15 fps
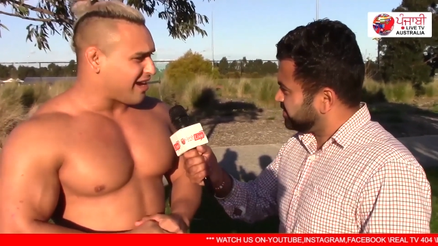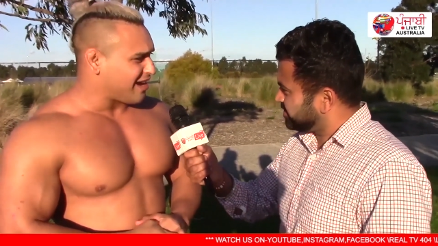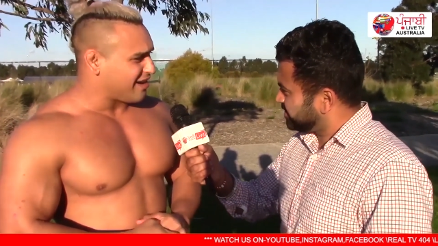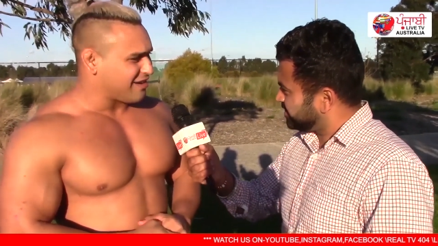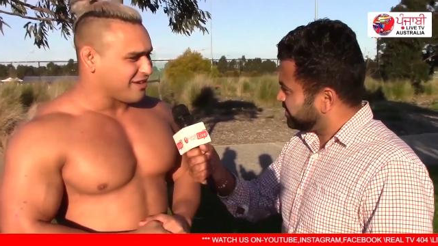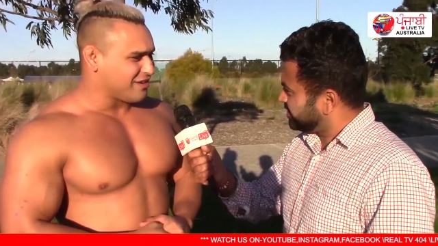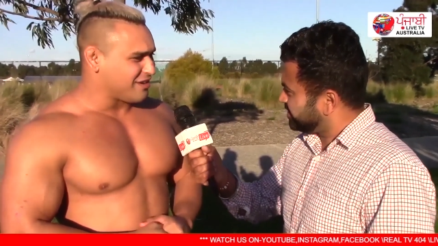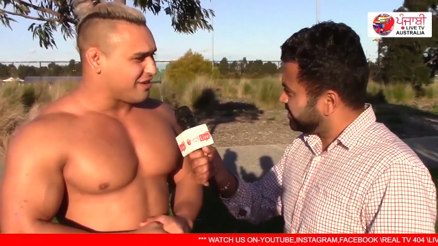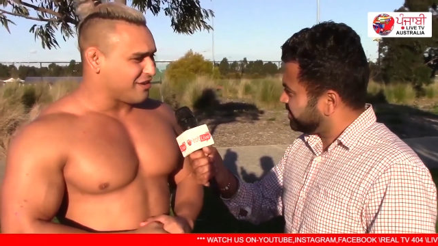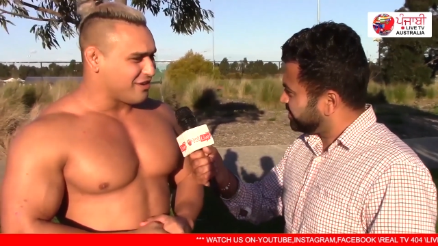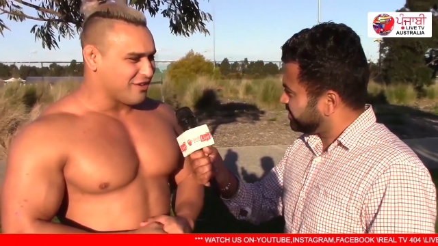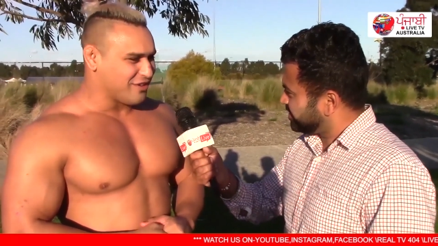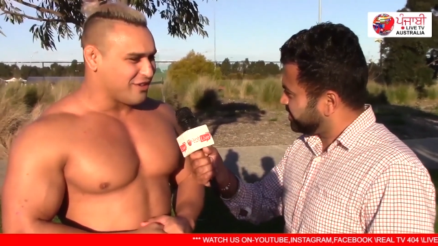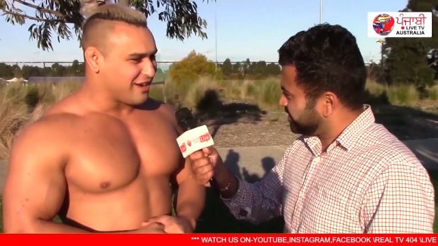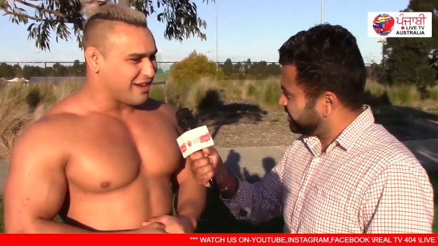Speaker 1: I, you
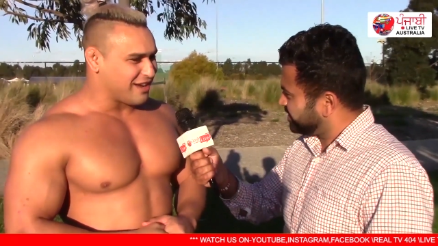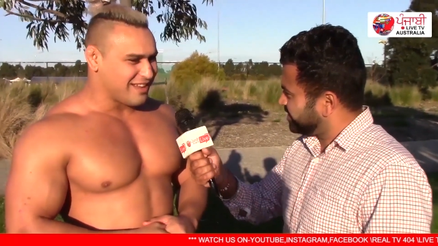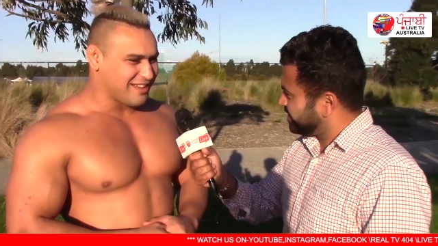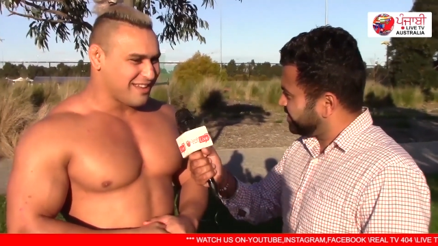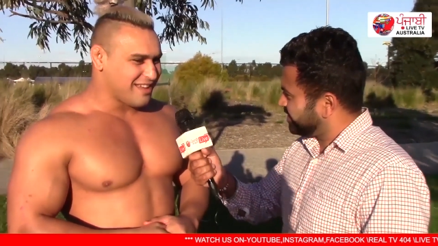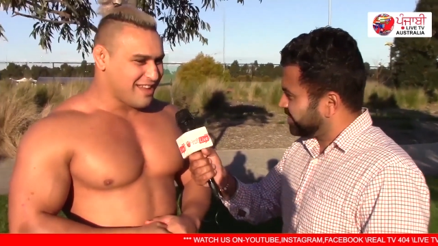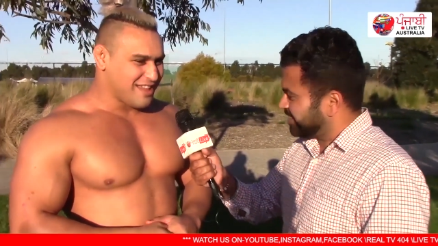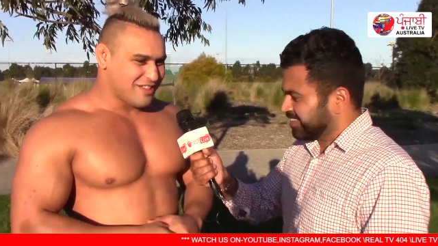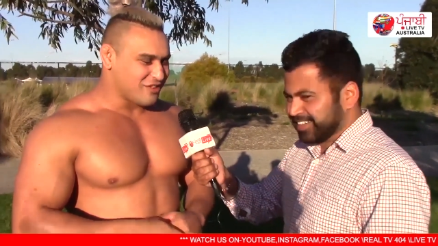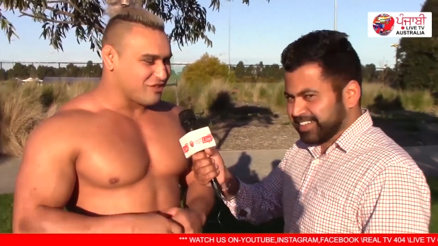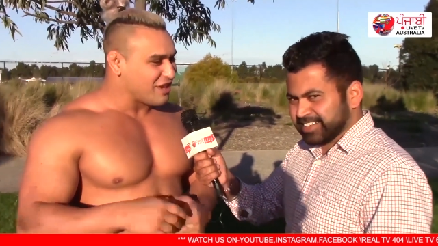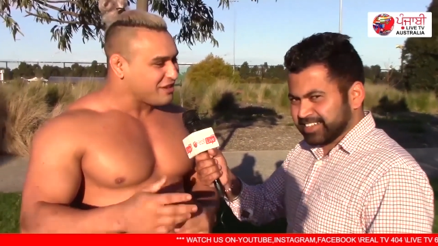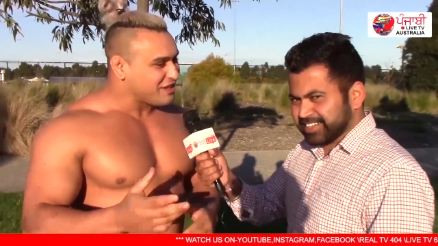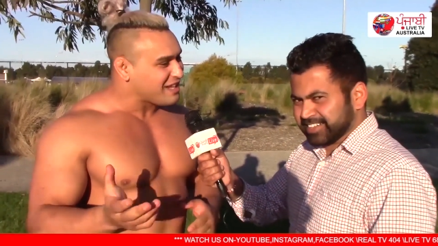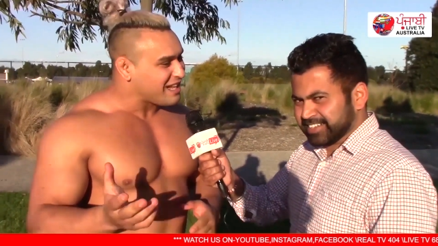know, there, there's
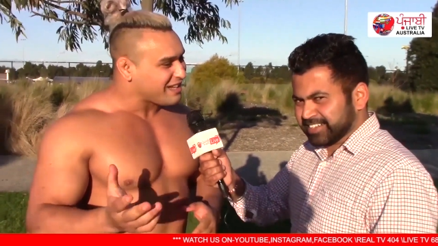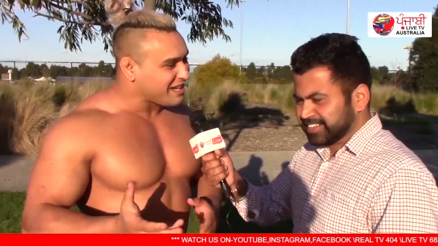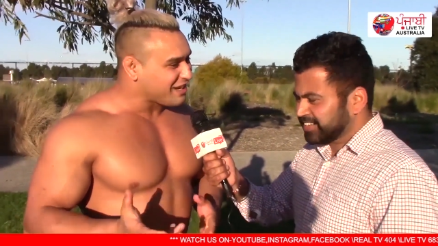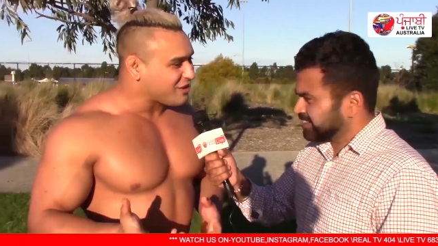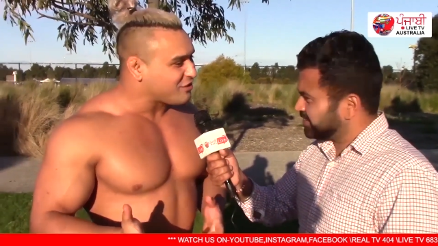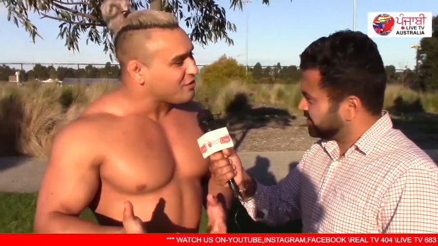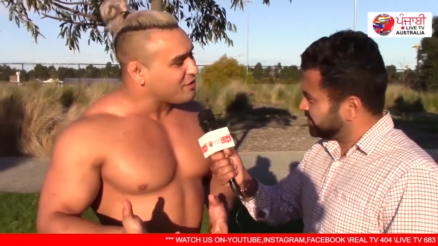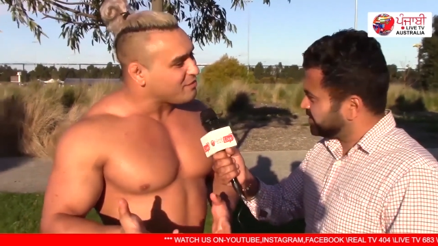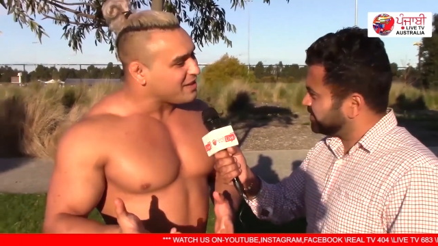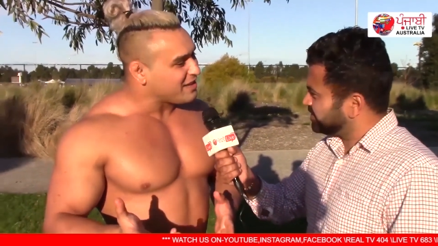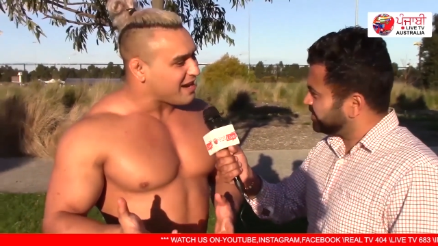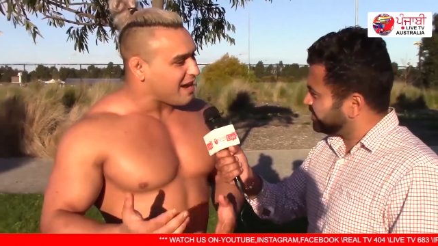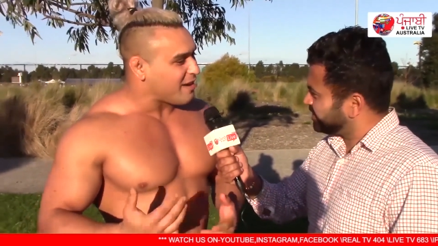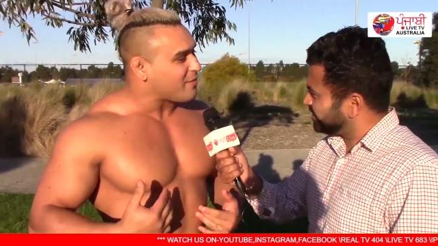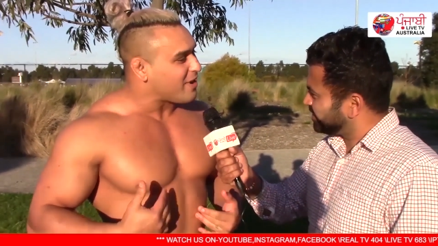nothing that they could do to me
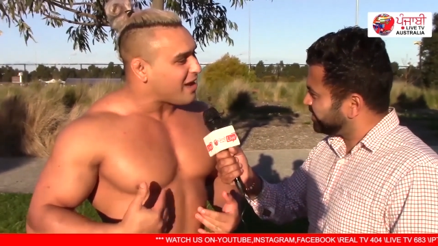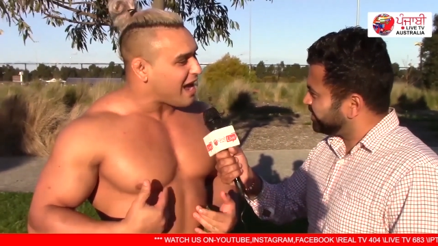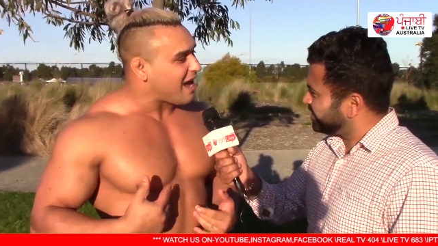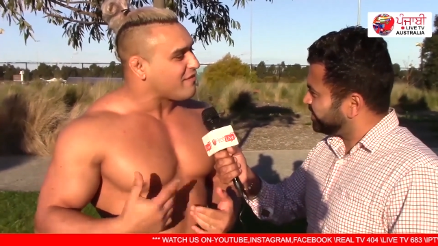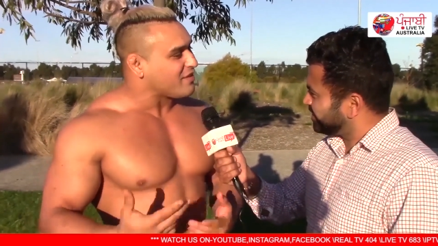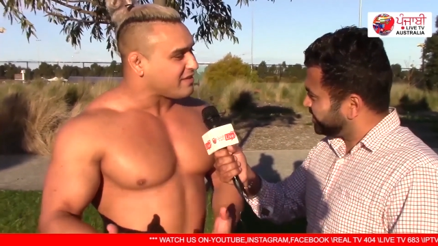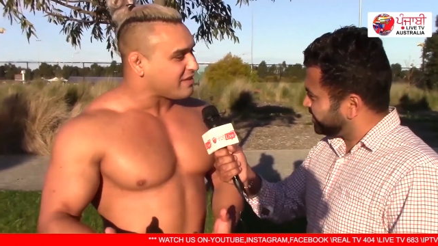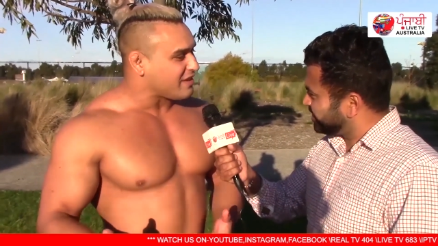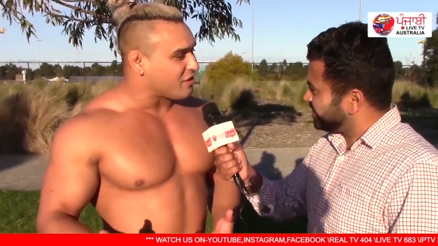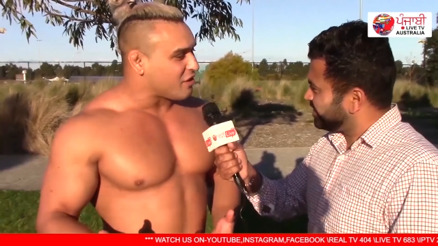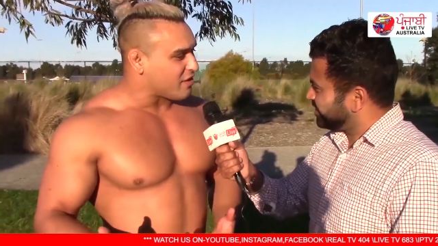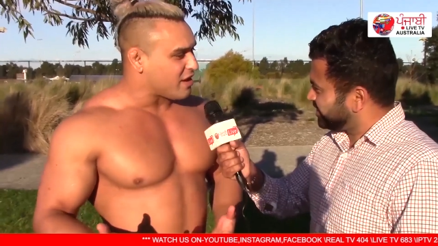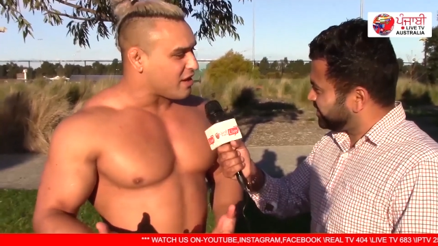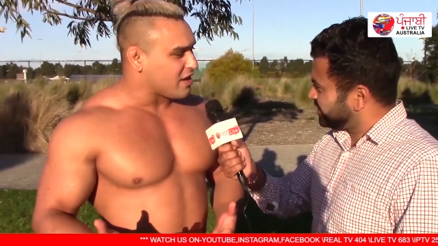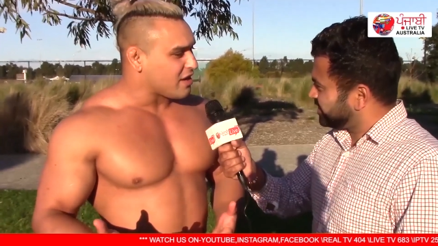that I'm, I haven't seen
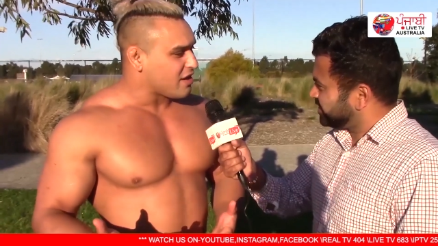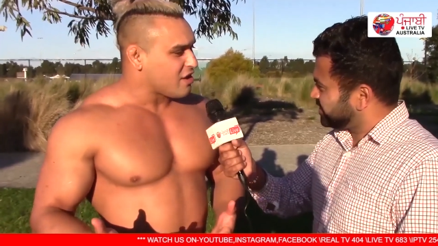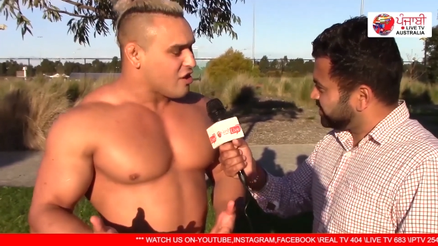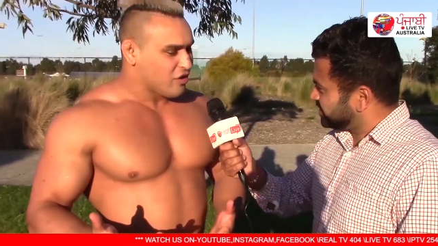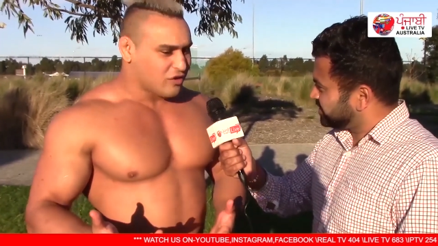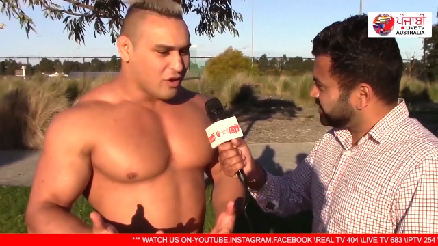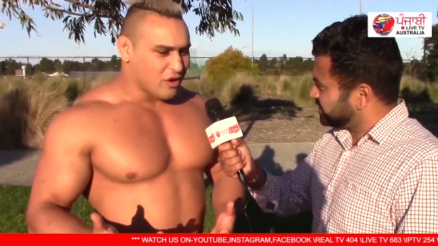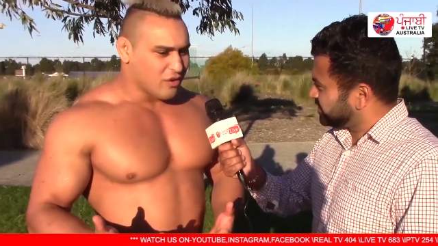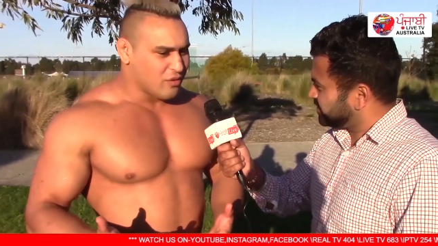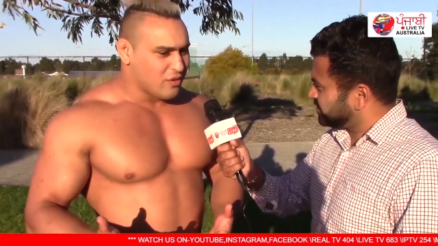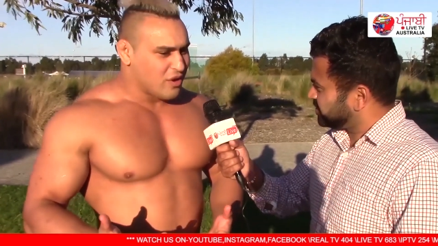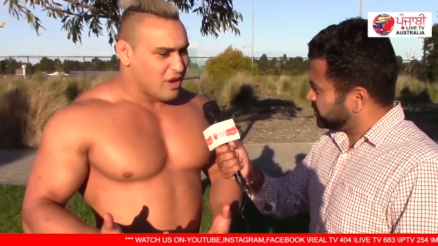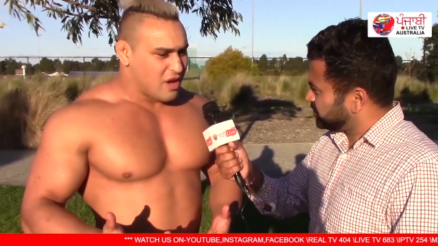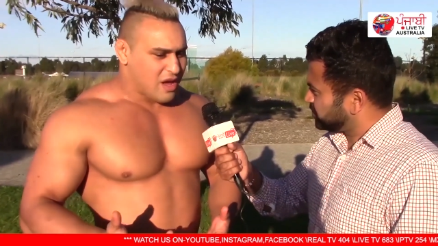already. So